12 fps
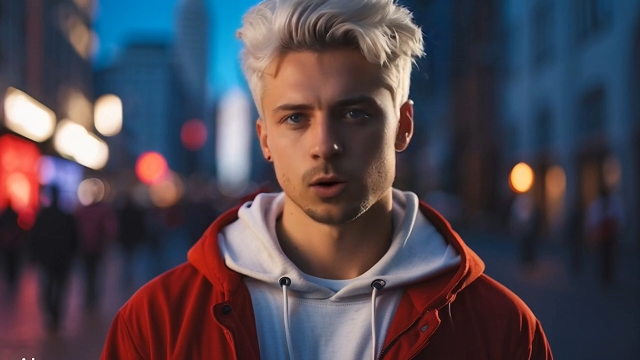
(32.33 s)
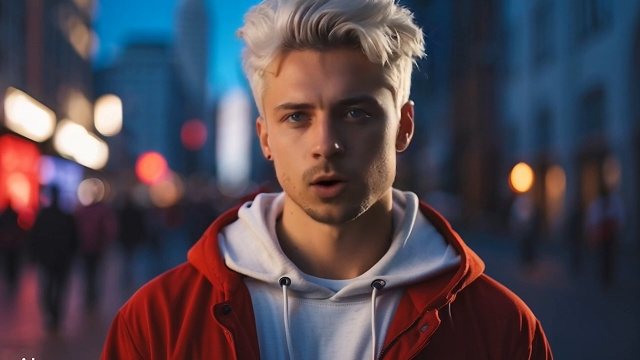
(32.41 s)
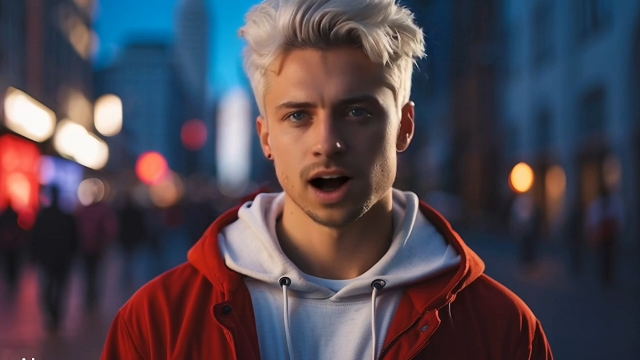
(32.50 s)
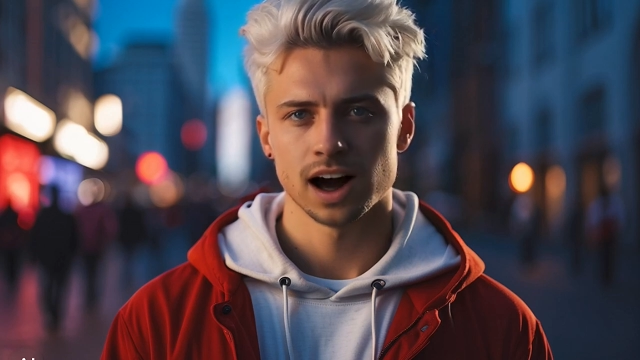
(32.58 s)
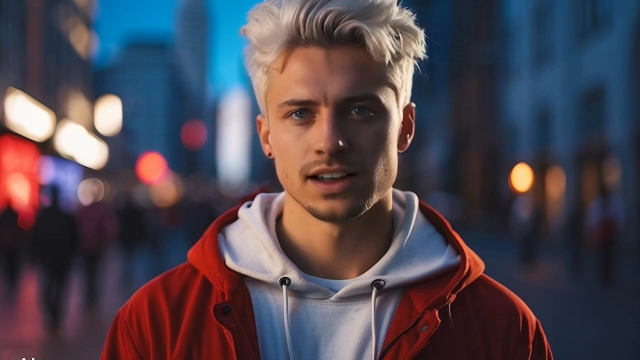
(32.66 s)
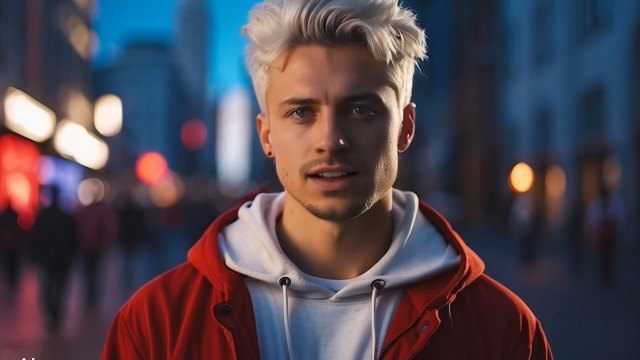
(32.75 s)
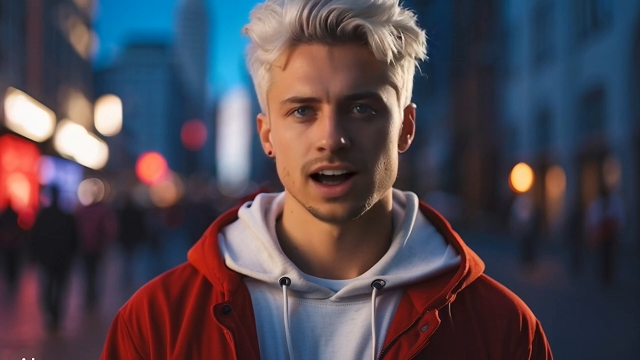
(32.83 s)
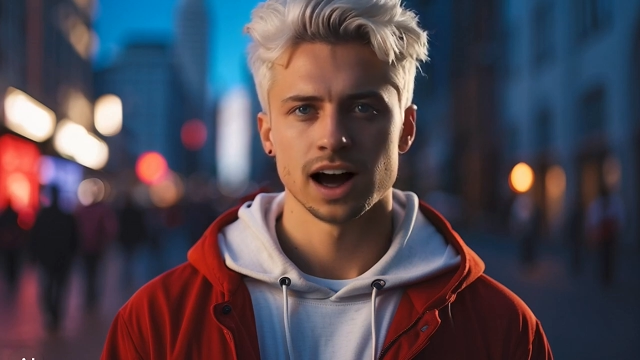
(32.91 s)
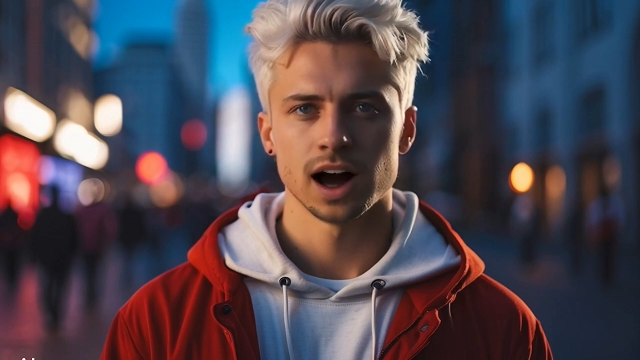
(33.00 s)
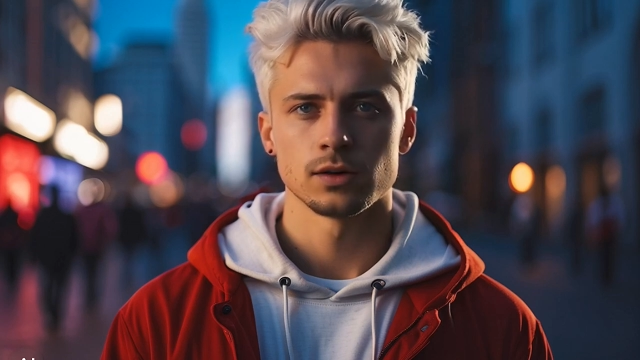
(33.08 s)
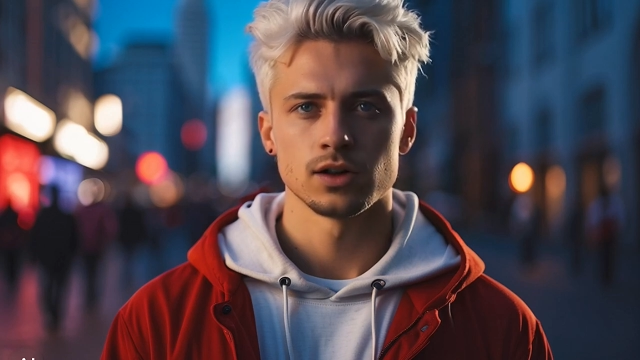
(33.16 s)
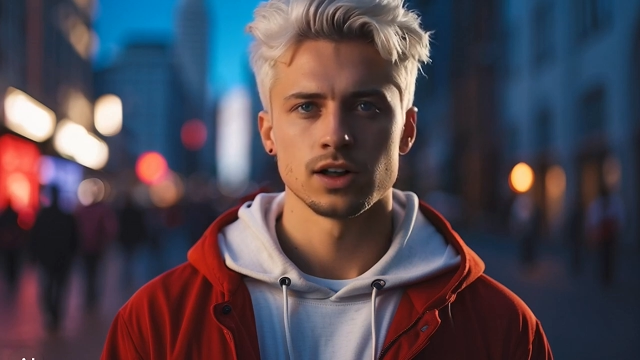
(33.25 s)
we asked
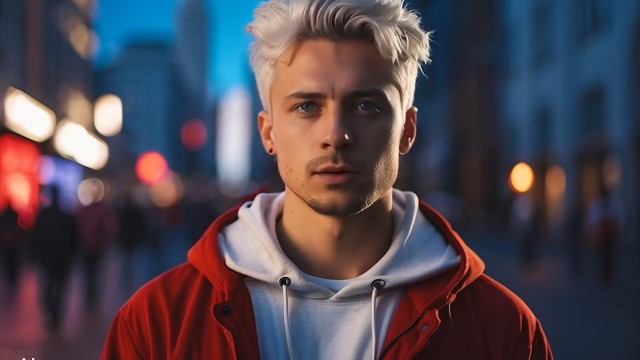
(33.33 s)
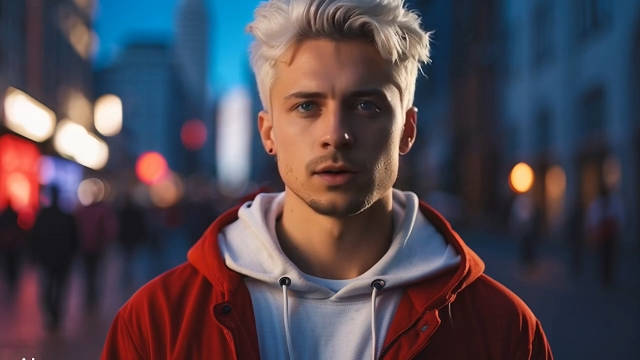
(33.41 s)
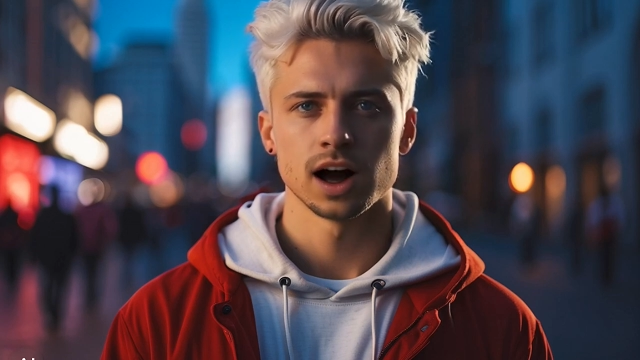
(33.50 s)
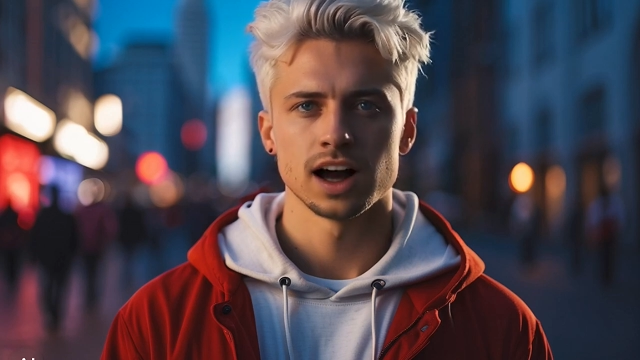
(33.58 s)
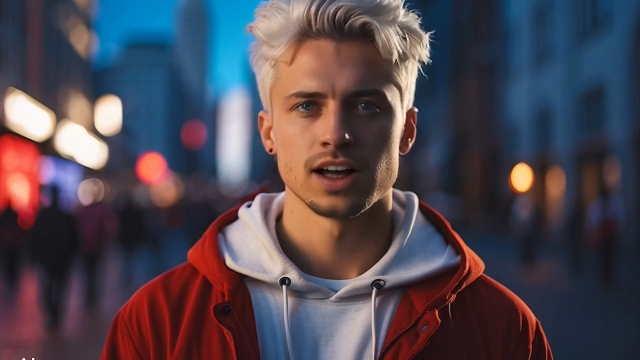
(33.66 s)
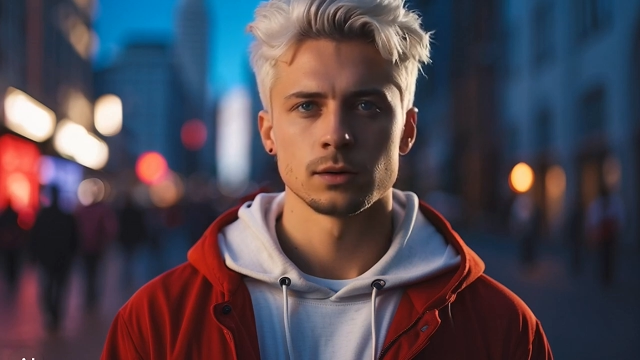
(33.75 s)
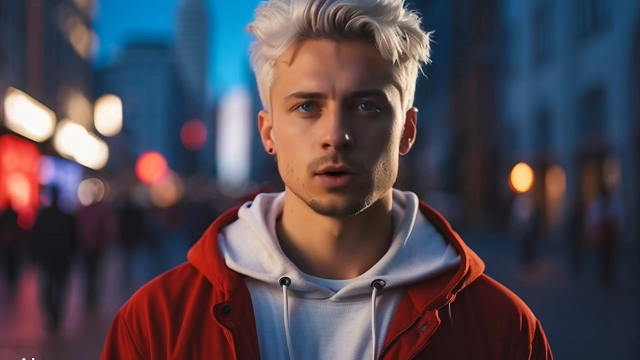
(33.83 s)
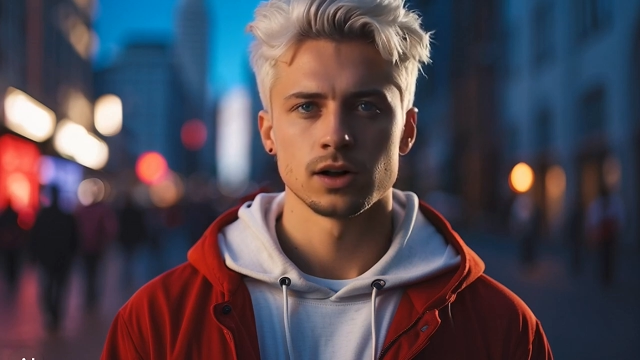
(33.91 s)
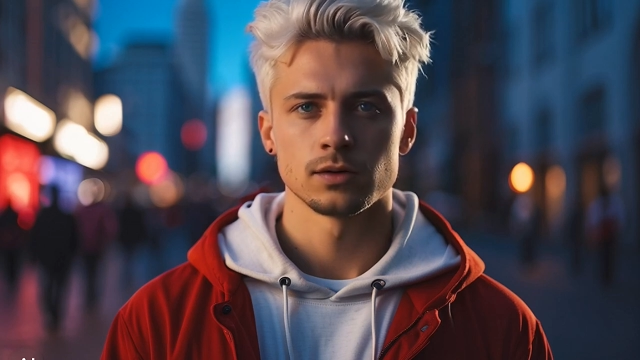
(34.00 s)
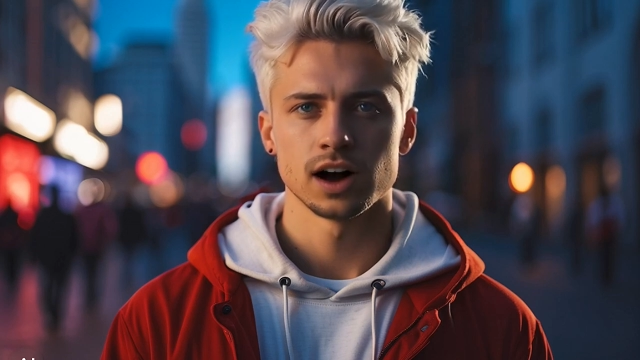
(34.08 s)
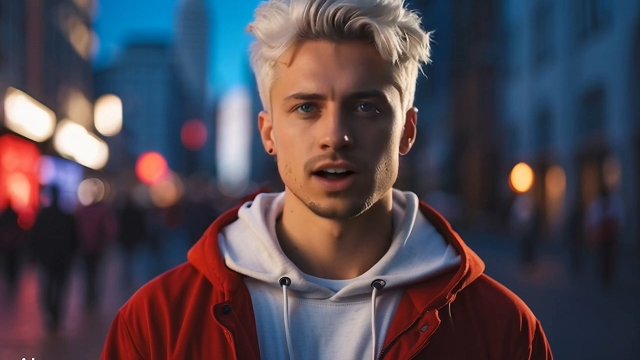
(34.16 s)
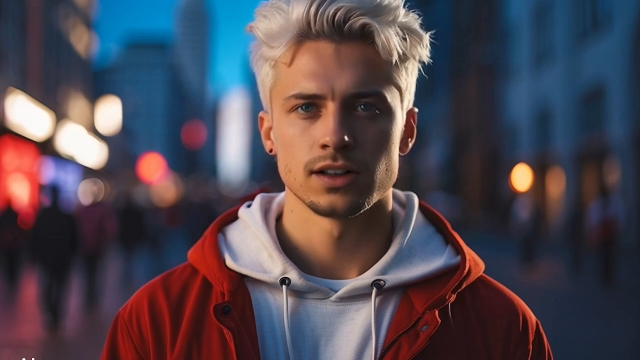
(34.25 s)
AI for some expert
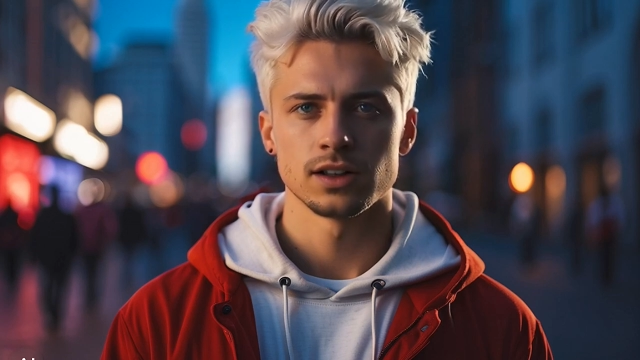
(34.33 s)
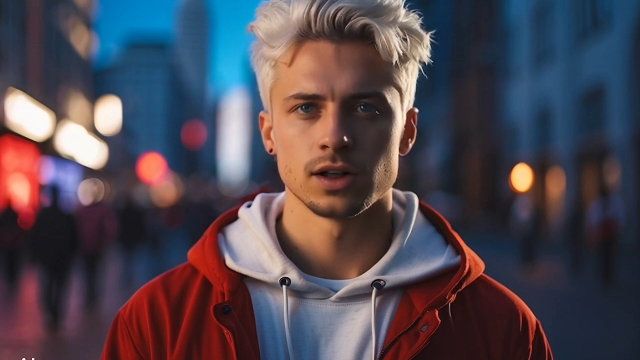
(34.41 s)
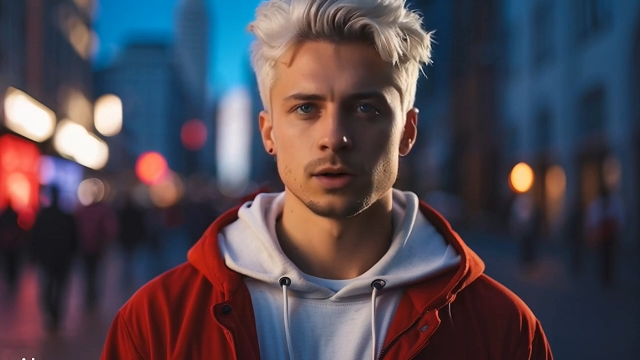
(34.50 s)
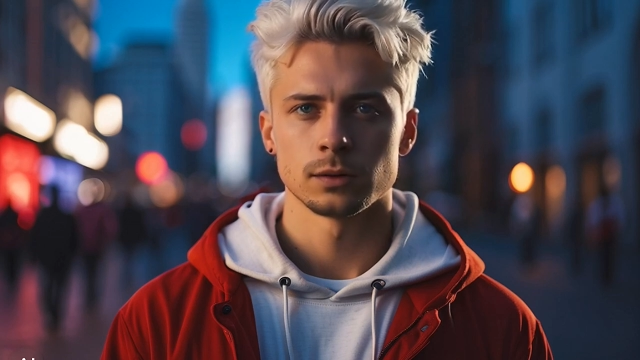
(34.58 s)
advice on